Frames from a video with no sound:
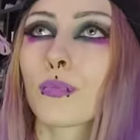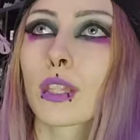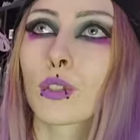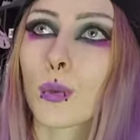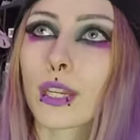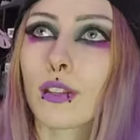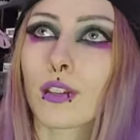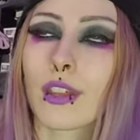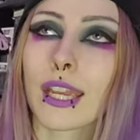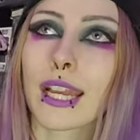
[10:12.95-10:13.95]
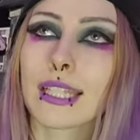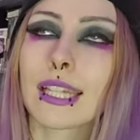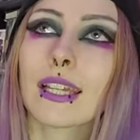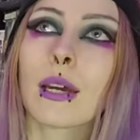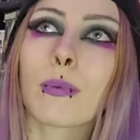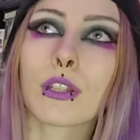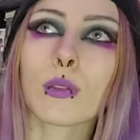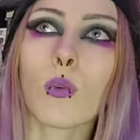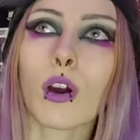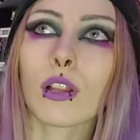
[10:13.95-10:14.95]
There's one other thing. I see it up on the
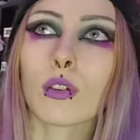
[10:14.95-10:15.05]
wall